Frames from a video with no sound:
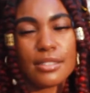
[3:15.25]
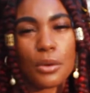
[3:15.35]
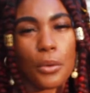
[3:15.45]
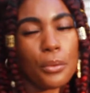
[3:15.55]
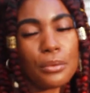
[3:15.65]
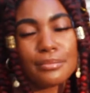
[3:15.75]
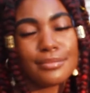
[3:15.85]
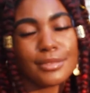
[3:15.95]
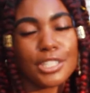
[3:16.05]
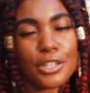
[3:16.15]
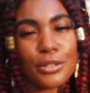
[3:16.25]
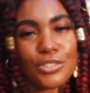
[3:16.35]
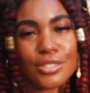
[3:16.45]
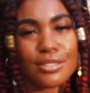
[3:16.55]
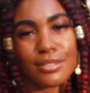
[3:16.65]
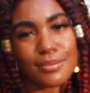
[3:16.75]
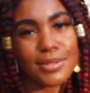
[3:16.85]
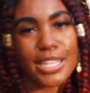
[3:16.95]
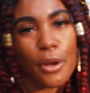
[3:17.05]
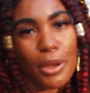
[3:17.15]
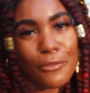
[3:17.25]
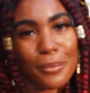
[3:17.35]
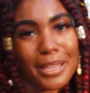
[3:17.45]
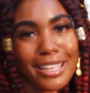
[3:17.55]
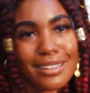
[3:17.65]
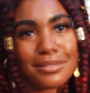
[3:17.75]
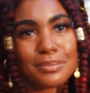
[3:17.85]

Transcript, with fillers: So, you know, just stay away from it.